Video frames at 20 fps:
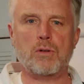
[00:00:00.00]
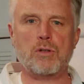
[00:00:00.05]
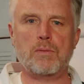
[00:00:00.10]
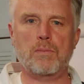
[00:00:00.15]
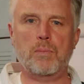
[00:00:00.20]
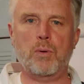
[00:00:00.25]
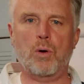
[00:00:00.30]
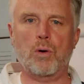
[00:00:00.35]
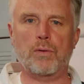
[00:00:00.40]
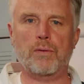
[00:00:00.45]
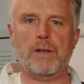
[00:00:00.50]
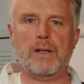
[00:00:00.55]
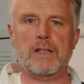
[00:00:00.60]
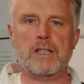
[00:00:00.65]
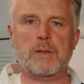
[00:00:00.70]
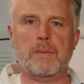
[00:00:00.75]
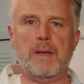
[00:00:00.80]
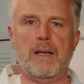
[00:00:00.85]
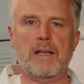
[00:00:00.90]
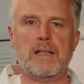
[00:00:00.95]
most important
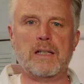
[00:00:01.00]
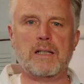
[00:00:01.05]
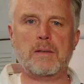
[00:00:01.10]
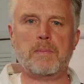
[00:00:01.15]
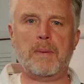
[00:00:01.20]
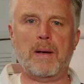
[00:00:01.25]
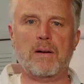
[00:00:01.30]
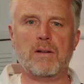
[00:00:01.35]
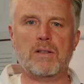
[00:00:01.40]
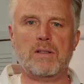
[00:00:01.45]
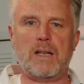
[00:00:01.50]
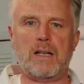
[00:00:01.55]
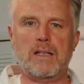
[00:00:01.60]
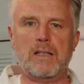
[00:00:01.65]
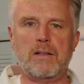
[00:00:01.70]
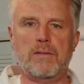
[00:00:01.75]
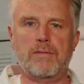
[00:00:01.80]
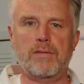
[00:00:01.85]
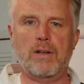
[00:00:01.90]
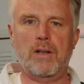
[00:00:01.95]
thing to me is it's about a
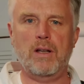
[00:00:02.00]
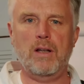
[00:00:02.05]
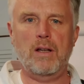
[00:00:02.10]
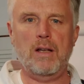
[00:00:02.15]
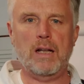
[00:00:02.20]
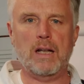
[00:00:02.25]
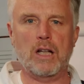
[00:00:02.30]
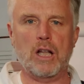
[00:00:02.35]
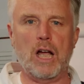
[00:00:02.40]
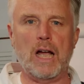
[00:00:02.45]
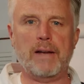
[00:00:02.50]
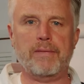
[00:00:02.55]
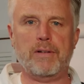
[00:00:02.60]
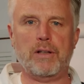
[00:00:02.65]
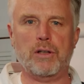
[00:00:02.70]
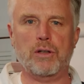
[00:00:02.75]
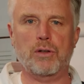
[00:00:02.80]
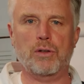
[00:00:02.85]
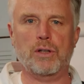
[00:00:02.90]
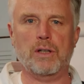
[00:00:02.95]
sense of
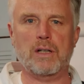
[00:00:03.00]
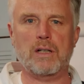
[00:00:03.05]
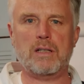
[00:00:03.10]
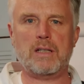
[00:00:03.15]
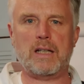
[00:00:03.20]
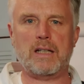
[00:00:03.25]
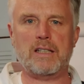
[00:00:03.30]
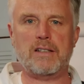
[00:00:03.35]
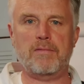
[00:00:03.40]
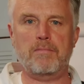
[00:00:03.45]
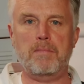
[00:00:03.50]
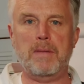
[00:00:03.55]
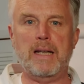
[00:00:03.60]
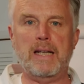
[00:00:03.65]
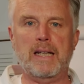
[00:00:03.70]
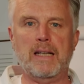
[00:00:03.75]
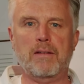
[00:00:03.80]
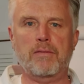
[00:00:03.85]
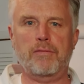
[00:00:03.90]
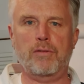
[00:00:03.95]
livelihood and a sense of
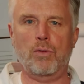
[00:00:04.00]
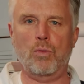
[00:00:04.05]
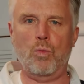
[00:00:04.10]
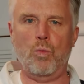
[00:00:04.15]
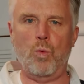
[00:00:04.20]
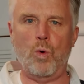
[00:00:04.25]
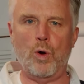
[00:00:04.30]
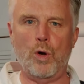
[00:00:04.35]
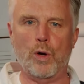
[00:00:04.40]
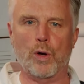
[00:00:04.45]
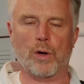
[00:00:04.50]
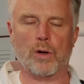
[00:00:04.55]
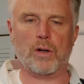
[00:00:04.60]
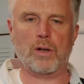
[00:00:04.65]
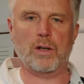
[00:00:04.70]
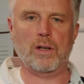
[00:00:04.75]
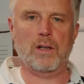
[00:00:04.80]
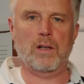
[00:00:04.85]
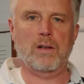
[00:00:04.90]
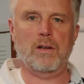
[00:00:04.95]
meaningful
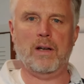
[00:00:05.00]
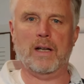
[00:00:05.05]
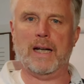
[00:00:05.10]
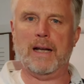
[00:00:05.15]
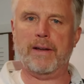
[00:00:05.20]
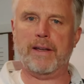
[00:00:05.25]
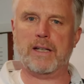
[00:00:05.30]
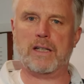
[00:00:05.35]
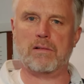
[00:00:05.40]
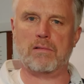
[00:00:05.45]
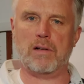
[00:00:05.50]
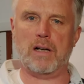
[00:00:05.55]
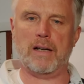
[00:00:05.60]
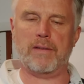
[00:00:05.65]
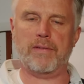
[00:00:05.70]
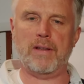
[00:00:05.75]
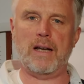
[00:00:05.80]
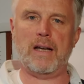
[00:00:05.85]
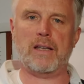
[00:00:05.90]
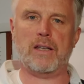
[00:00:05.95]
work and how you
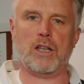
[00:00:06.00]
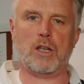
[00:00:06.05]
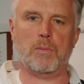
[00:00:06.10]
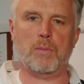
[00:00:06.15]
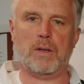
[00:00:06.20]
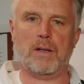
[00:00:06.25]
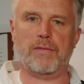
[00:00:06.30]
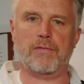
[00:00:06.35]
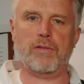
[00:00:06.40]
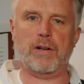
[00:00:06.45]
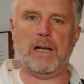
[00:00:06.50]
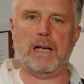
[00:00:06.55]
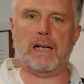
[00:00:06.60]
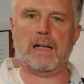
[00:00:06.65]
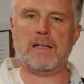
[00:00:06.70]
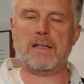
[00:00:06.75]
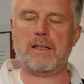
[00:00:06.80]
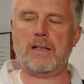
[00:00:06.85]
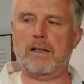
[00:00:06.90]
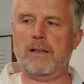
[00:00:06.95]
derive that. You can be a
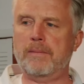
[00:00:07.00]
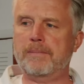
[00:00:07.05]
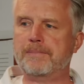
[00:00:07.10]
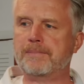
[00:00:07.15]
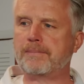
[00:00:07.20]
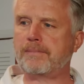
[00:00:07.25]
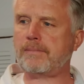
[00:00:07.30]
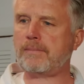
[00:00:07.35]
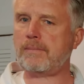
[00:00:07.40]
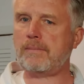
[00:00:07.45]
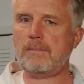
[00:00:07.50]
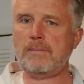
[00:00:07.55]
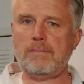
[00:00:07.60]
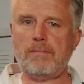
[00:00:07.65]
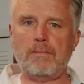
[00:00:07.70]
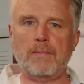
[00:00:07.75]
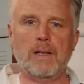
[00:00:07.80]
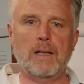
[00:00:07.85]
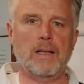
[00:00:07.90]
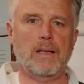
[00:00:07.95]
freelancer,
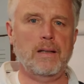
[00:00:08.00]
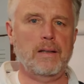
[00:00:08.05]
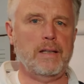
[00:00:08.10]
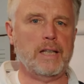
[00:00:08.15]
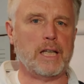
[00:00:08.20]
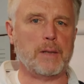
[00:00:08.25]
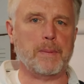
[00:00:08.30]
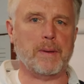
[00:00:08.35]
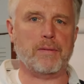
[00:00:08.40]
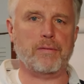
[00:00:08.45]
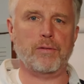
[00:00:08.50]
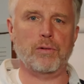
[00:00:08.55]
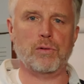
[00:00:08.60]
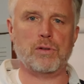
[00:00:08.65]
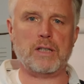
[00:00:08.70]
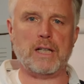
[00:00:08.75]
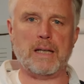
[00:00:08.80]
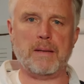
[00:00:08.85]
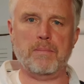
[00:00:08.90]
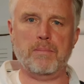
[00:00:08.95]
you can be
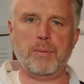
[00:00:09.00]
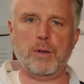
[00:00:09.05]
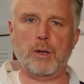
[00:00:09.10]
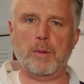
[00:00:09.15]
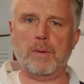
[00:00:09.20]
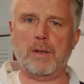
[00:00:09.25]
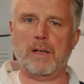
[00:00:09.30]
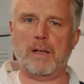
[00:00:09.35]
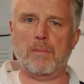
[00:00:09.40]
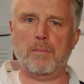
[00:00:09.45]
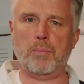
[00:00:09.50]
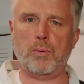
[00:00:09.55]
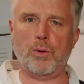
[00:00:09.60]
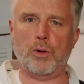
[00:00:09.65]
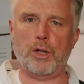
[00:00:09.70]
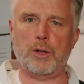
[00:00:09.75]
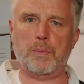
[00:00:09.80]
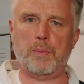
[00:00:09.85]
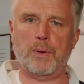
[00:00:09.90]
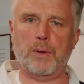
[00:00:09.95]
full-time permanent
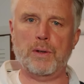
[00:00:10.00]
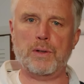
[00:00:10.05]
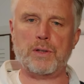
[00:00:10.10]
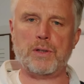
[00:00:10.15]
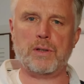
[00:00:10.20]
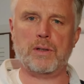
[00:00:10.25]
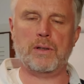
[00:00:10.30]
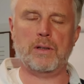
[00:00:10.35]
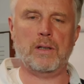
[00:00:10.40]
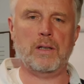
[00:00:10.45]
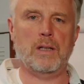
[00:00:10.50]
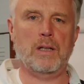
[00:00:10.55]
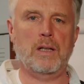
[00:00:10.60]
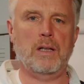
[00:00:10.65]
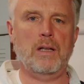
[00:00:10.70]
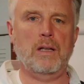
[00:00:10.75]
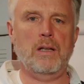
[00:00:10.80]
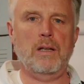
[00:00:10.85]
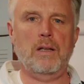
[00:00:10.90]
employed person,